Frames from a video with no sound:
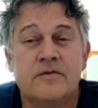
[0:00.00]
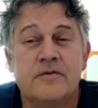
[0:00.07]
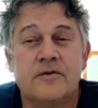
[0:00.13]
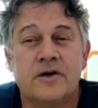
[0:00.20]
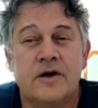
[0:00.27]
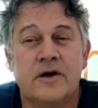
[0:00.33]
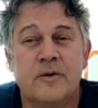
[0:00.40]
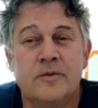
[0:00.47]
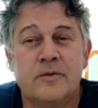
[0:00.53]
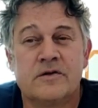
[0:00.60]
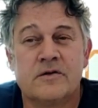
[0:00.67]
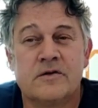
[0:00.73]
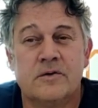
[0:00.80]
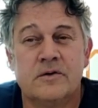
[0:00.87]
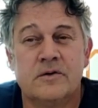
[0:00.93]
for the army.
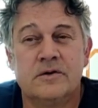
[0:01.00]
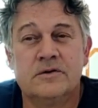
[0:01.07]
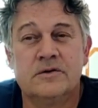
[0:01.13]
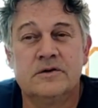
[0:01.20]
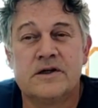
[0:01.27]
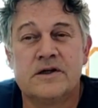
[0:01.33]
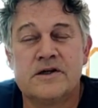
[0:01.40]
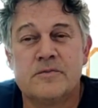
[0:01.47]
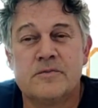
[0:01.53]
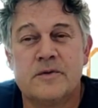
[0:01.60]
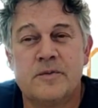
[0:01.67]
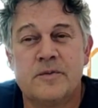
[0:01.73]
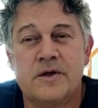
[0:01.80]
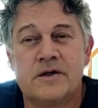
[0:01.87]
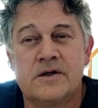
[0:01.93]
So all the
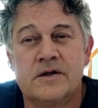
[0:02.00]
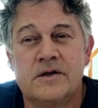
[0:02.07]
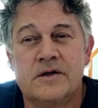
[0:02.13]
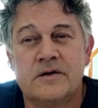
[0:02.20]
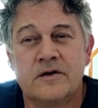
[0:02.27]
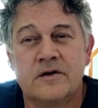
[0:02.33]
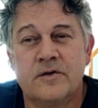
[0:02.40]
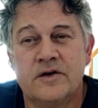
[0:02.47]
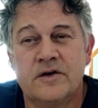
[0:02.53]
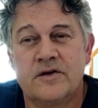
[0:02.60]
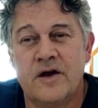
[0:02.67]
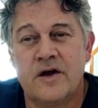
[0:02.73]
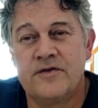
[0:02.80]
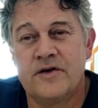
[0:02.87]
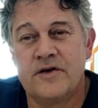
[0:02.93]
Namibian, Southwest
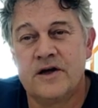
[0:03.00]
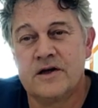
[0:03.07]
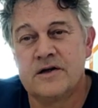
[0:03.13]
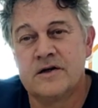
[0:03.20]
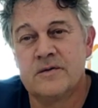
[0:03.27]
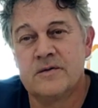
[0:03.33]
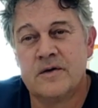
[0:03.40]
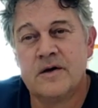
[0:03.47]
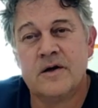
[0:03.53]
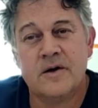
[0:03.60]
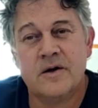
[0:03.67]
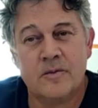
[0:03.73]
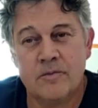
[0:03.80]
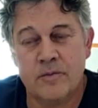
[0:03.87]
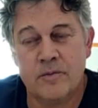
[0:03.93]
African
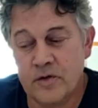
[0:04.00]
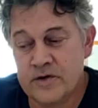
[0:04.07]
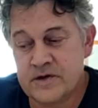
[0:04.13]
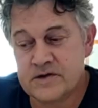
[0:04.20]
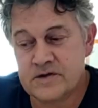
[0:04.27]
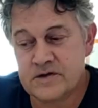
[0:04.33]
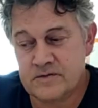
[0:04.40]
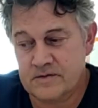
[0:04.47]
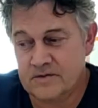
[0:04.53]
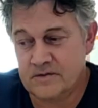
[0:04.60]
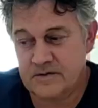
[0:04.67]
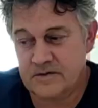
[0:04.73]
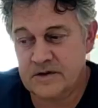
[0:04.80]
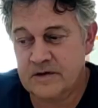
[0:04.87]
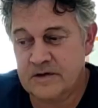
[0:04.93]
boys
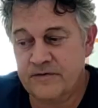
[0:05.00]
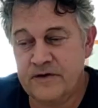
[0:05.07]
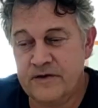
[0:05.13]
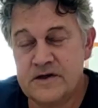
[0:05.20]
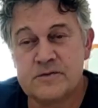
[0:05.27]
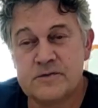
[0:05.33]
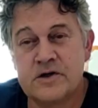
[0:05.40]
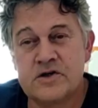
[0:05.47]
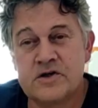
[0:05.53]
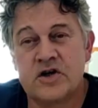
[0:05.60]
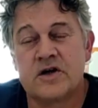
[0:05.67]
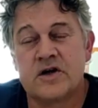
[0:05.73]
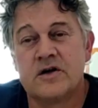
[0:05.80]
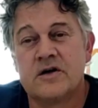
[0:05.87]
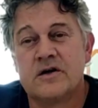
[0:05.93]
that finished
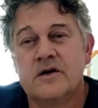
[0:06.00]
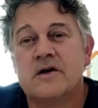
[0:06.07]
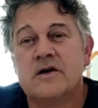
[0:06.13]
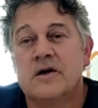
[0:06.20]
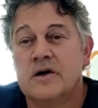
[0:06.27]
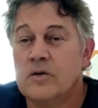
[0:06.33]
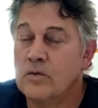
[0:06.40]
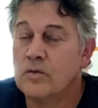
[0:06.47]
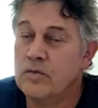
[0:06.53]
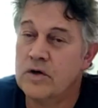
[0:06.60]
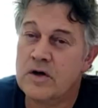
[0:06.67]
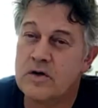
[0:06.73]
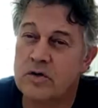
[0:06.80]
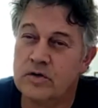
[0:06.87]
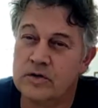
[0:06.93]
matric
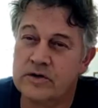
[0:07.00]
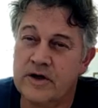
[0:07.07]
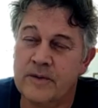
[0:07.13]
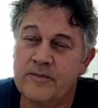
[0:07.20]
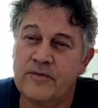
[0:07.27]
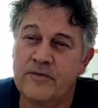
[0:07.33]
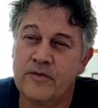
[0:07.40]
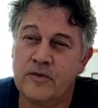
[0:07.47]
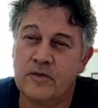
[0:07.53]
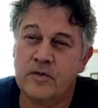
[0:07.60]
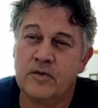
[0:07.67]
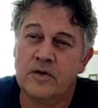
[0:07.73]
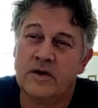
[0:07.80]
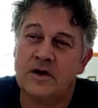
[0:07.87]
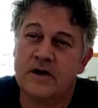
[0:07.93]
were called up
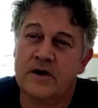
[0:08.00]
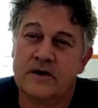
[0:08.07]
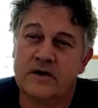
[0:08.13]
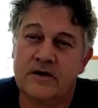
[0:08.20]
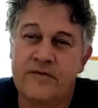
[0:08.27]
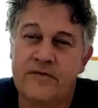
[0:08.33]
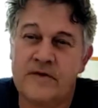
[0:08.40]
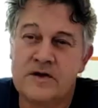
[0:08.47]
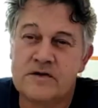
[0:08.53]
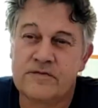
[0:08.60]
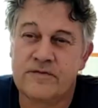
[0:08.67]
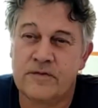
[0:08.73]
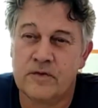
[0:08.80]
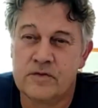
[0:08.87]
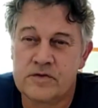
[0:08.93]
for Defence
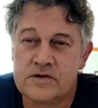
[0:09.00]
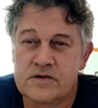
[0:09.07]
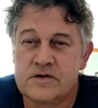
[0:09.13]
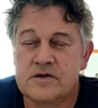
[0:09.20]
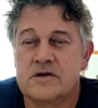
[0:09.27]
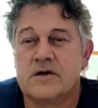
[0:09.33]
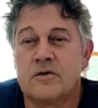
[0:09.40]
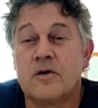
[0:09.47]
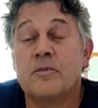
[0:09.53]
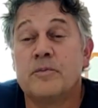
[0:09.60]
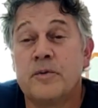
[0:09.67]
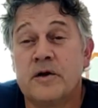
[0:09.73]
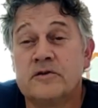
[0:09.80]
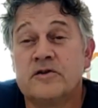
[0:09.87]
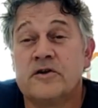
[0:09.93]
Force,
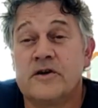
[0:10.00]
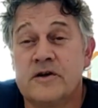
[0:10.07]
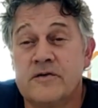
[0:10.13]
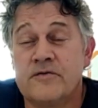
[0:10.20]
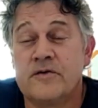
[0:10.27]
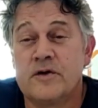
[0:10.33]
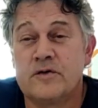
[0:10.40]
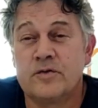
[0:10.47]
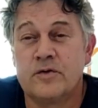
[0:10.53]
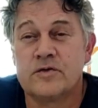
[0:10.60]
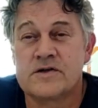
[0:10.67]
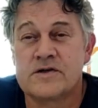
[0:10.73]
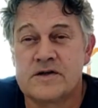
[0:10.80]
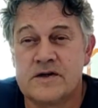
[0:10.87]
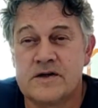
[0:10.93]
compulsory Defence
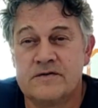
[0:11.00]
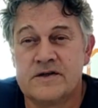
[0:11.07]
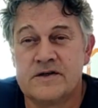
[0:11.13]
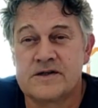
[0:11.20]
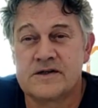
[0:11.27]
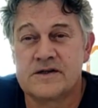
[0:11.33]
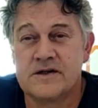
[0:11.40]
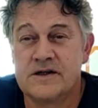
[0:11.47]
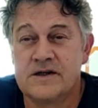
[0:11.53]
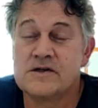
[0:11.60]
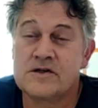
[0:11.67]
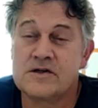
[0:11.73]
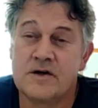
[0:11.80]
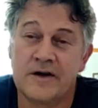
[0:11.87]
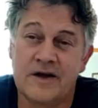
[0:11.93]
Force service in
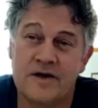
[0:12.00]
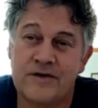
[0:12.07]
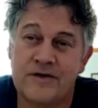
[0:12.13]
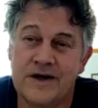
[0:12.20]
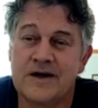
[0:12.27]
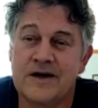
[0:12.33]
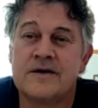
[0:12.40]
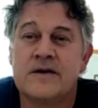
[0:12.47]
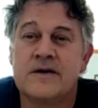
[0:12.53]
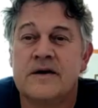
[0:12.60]
South Africa,